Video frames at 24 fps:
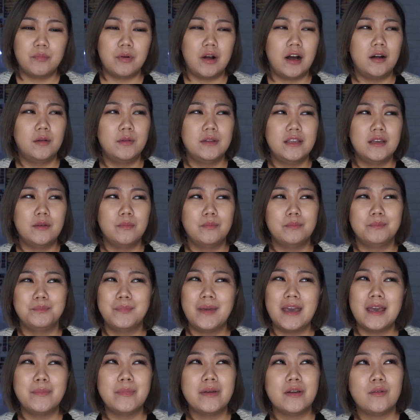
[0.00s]
probably
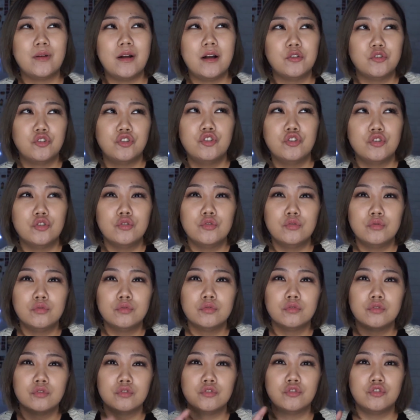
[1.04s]
maybe around 2
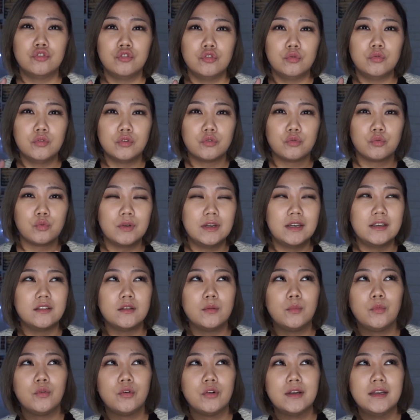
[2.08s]
or 3 in the
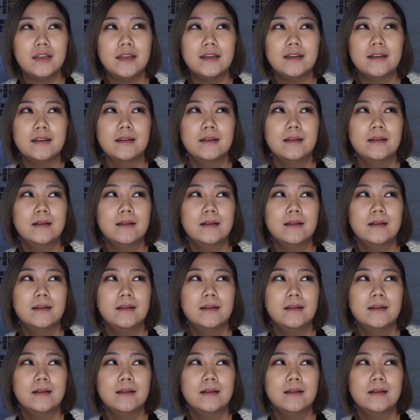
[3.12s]
morning,